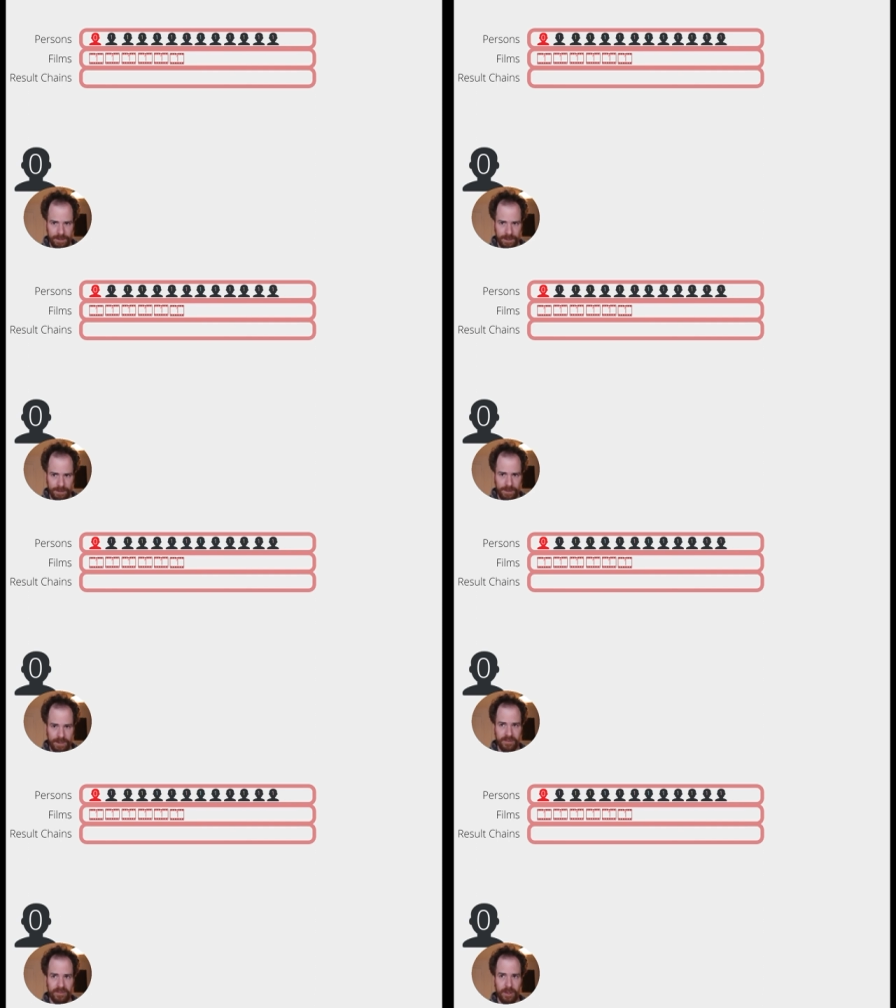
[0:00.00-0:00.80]
And the
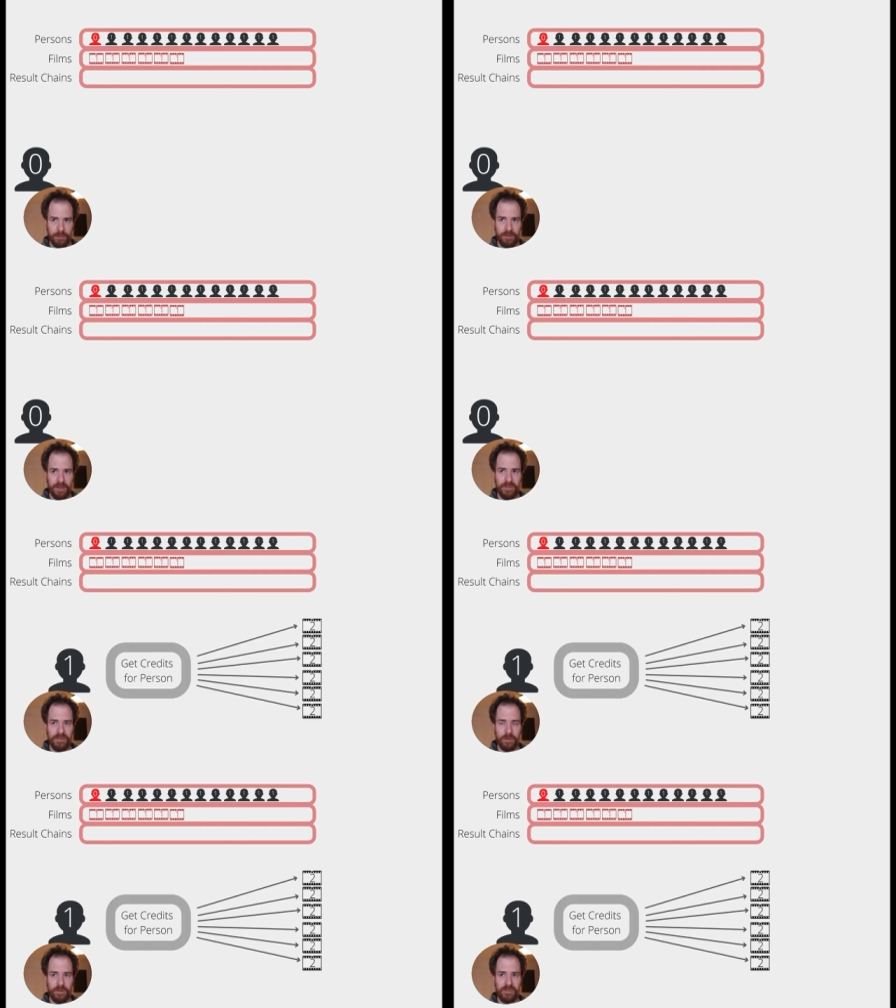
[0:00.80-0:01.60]
next step is
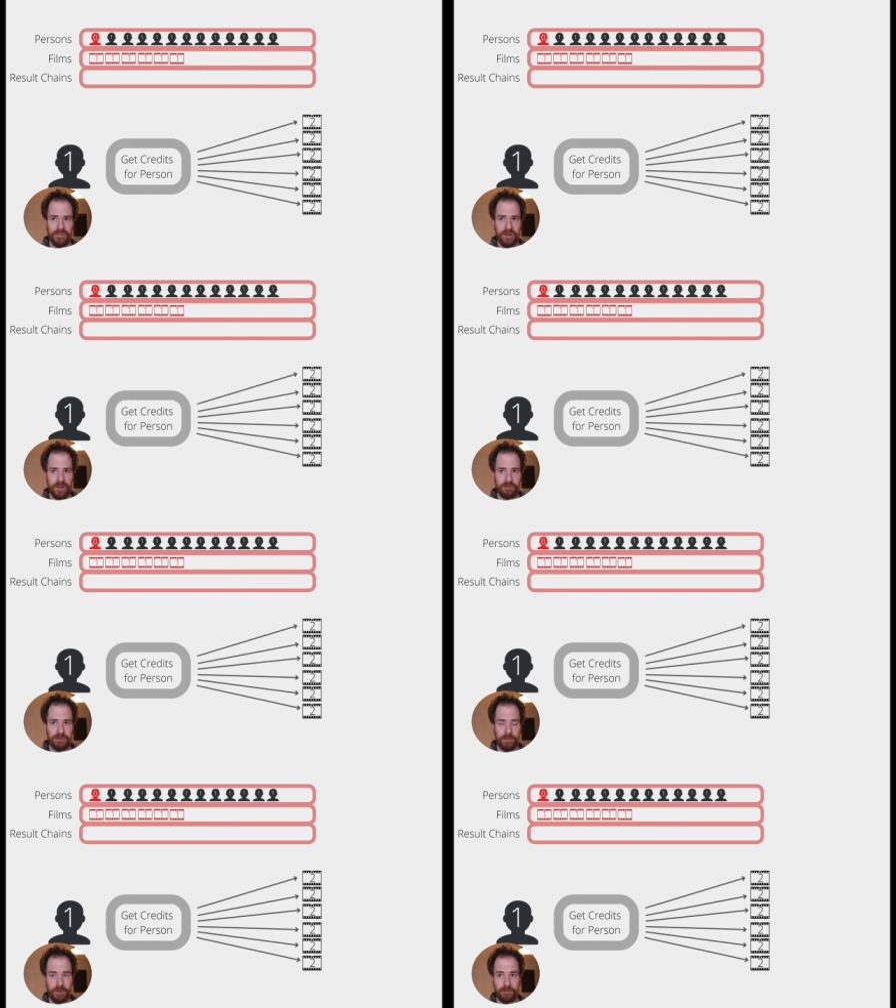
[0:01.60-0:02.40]
that we start
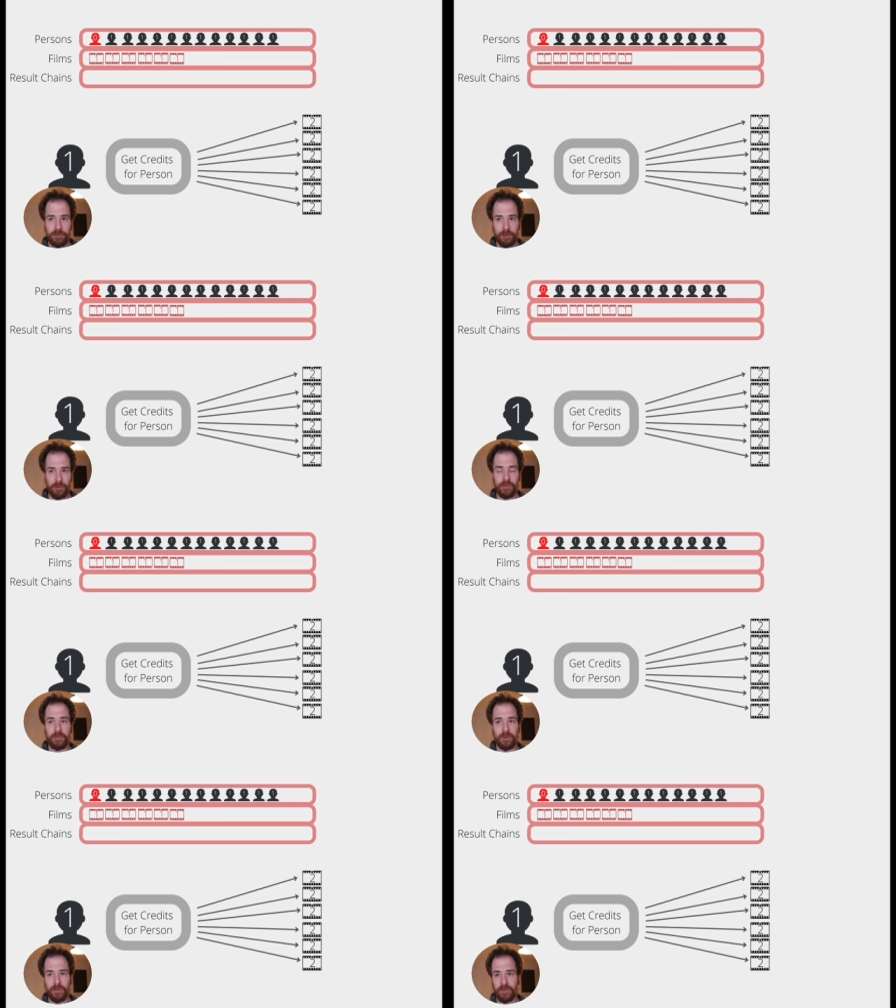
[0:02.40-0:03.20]
from the first
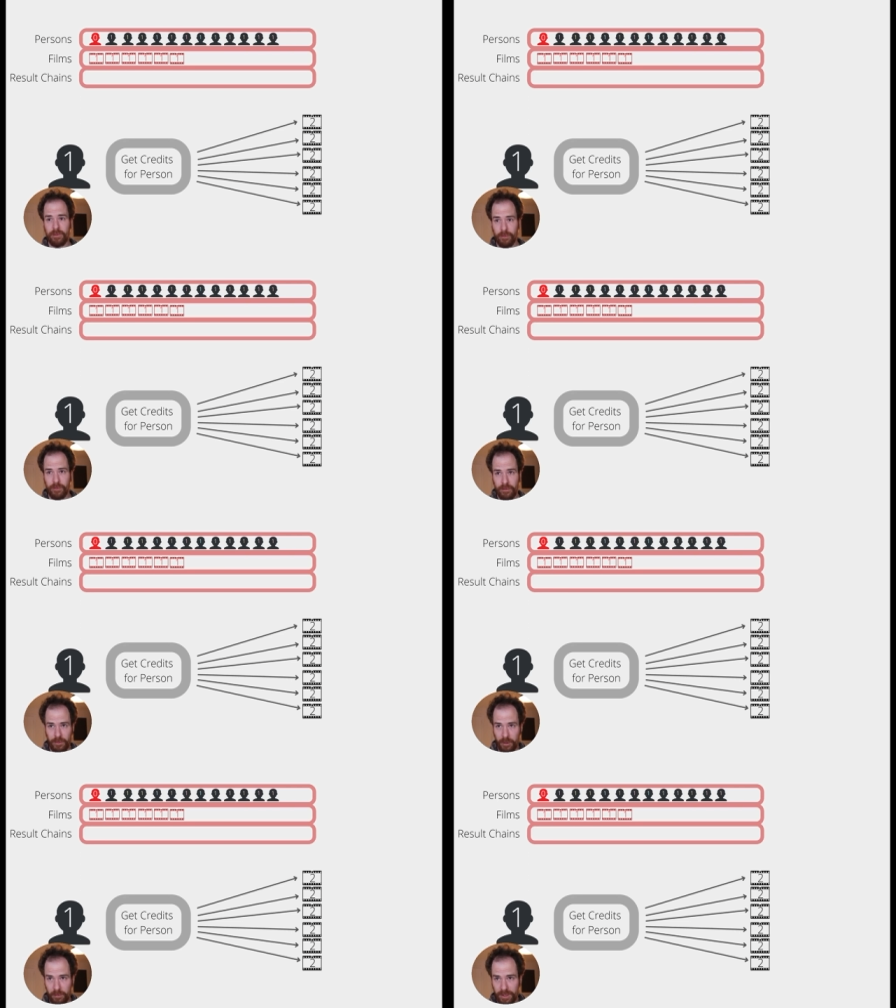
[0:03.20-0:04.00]
person who's
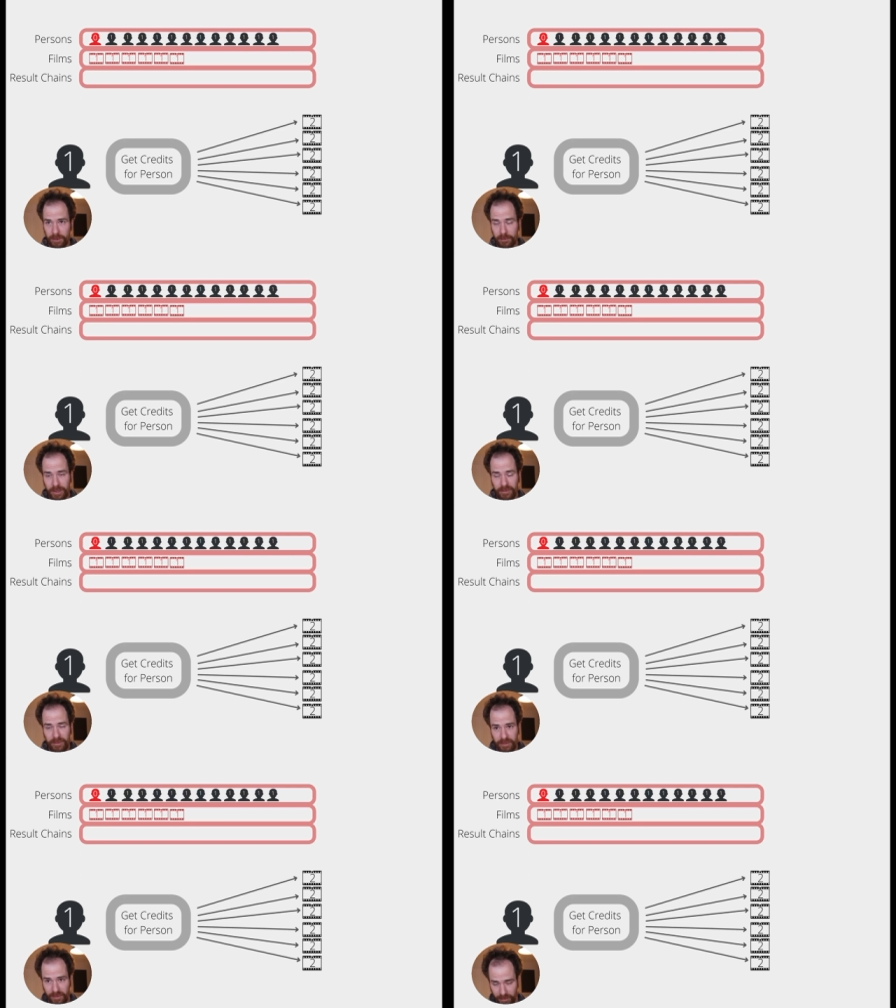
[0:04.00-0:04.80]
not been
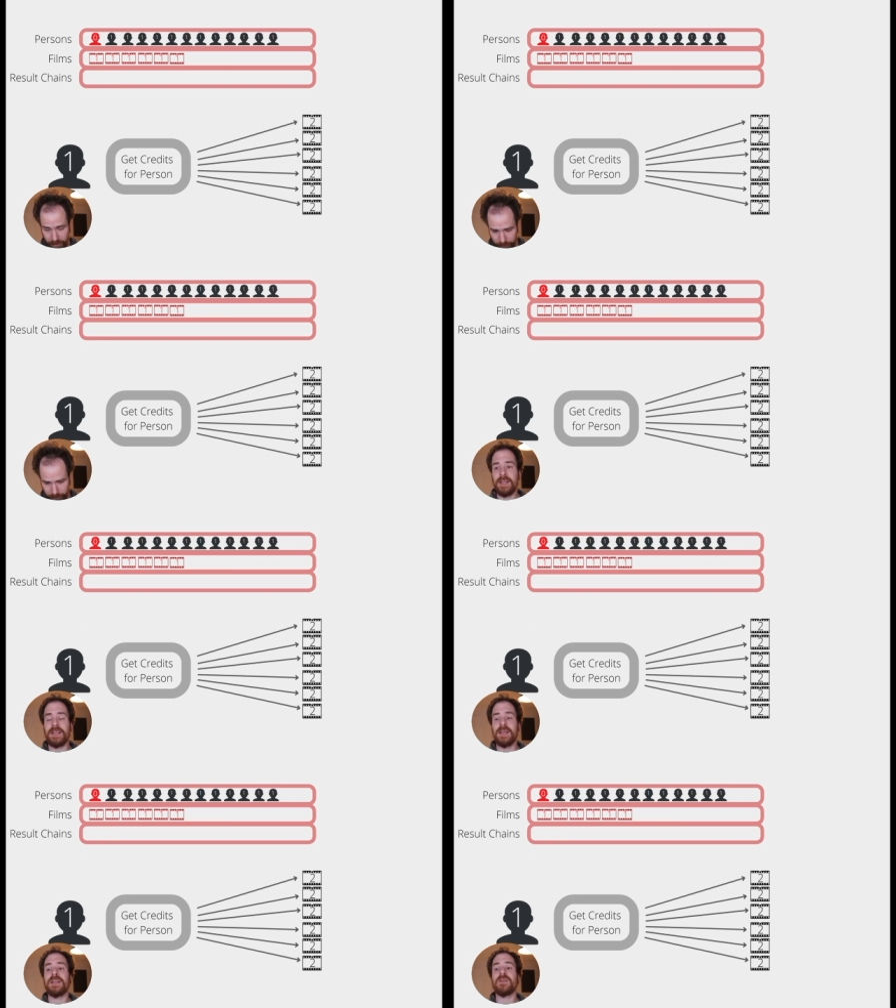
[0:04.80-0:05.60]
enriched. And
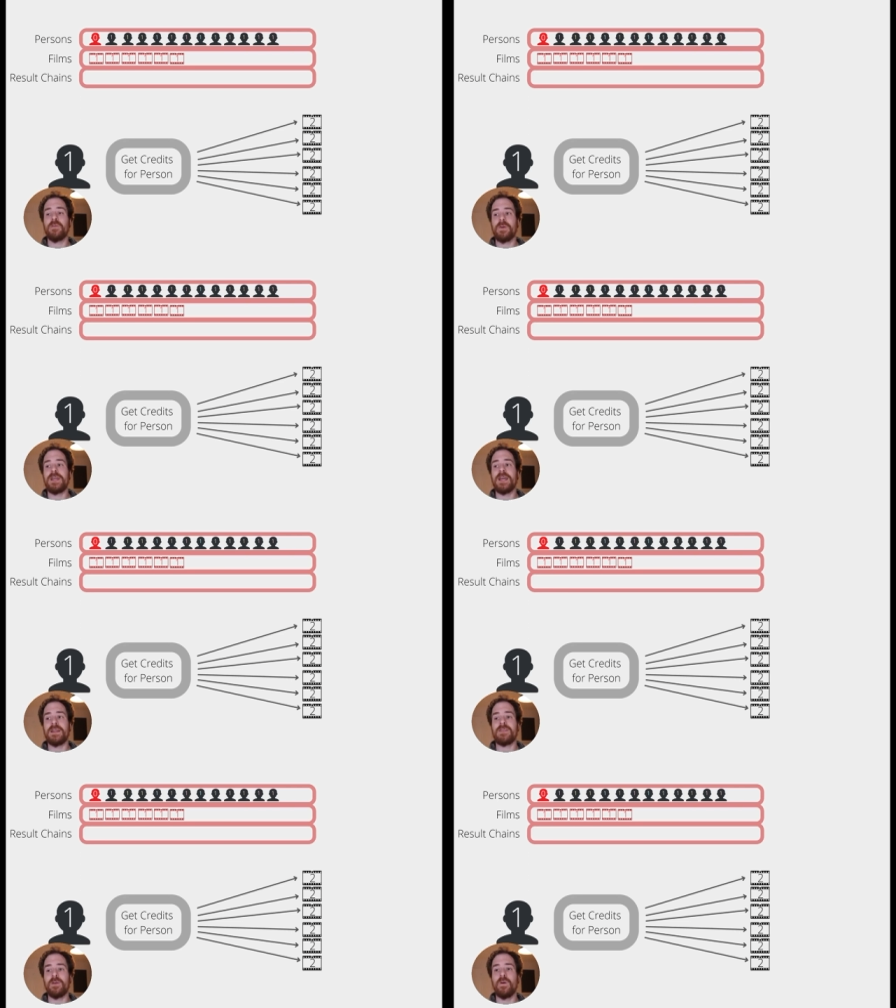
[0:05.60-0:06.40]
again, we
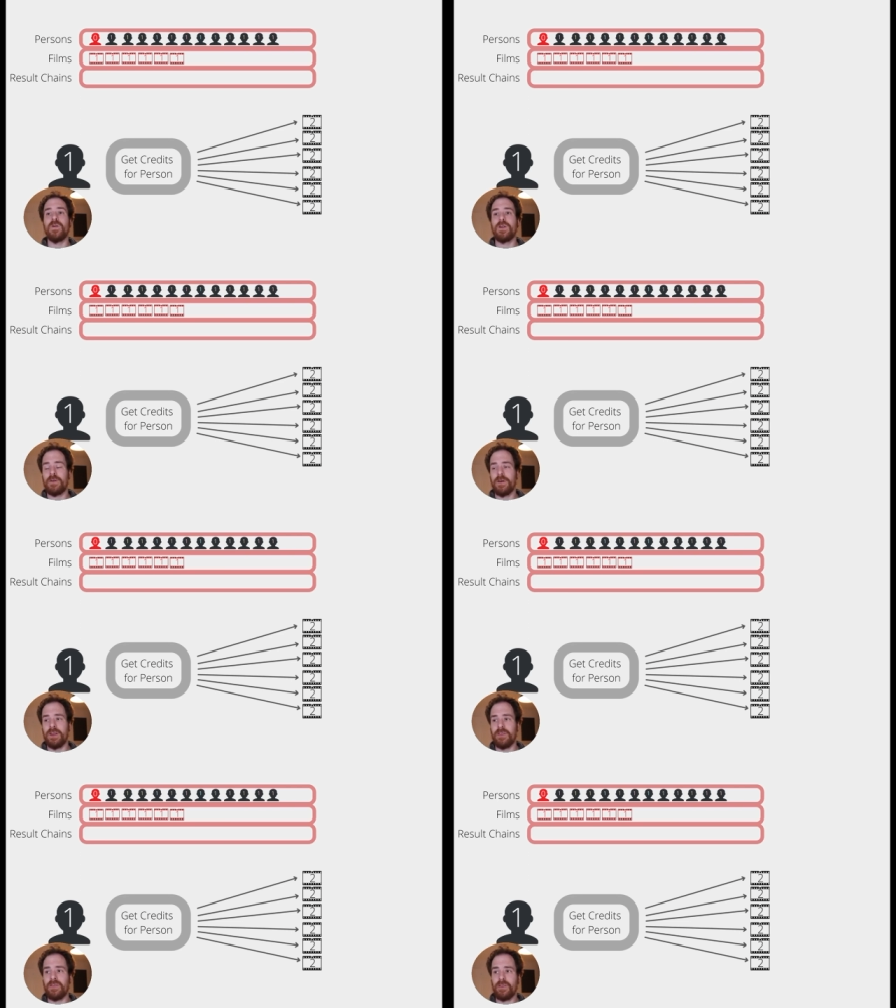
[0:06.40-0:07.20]
get all the
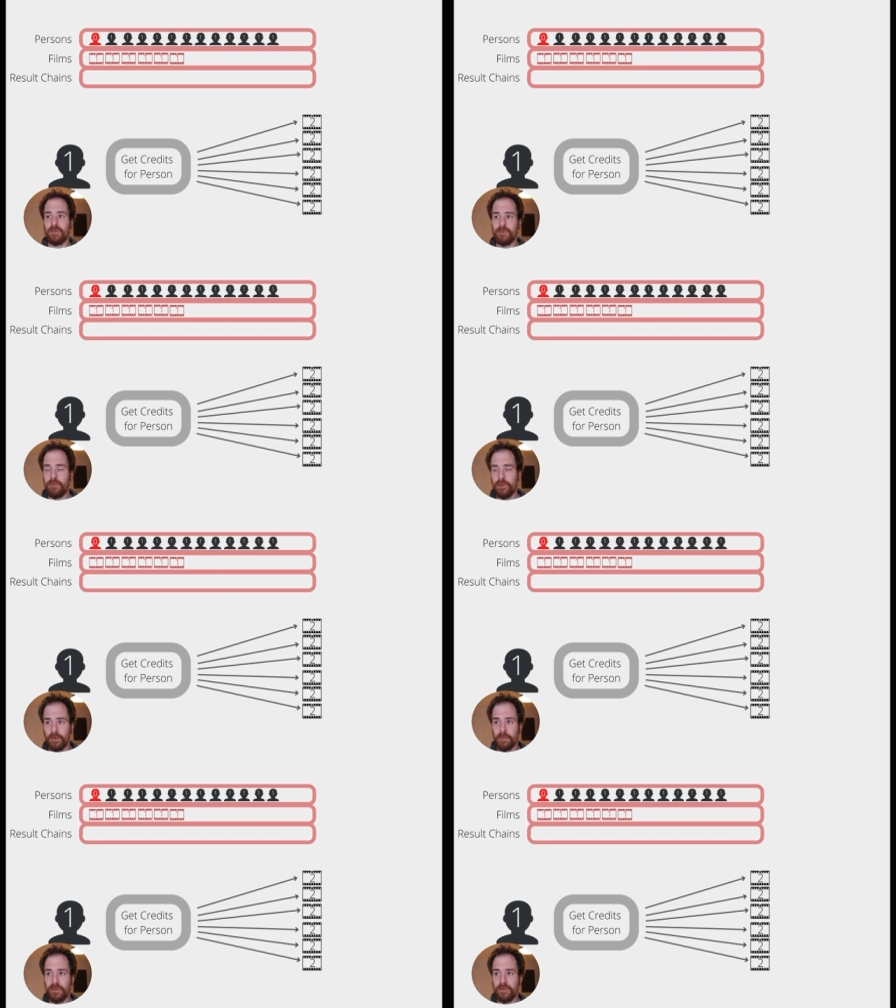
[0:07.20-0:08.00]
credits for
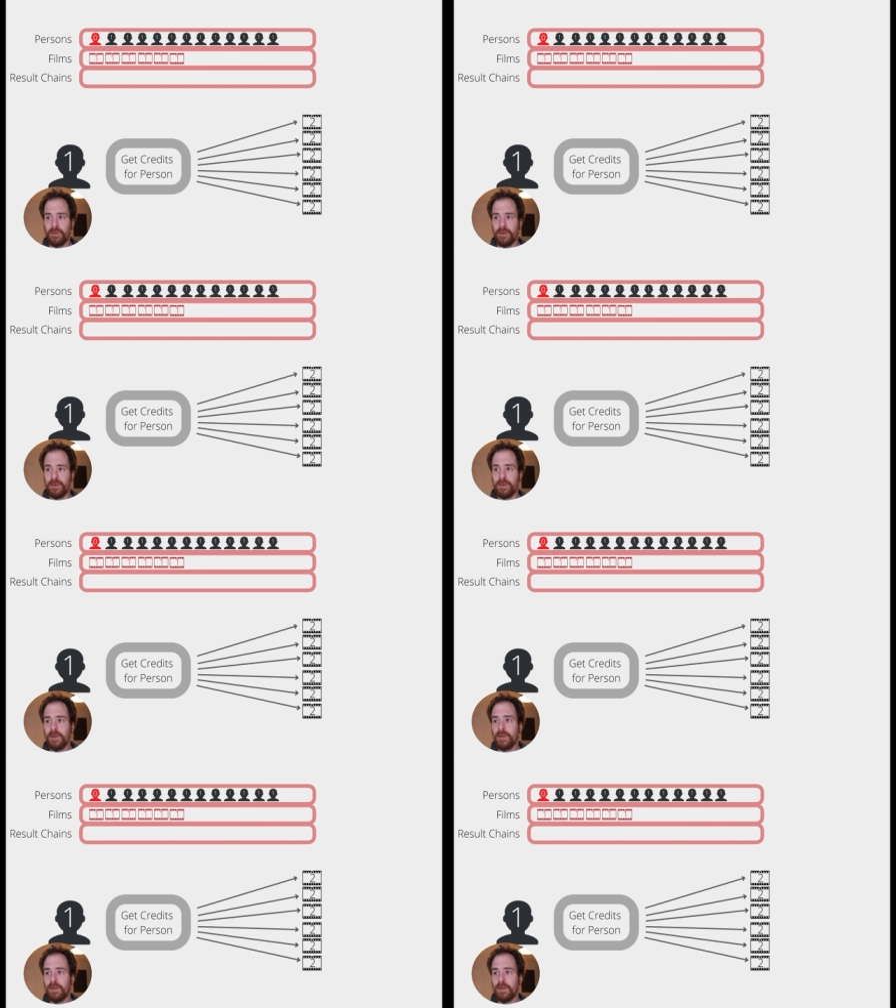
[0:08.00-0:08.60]
the person.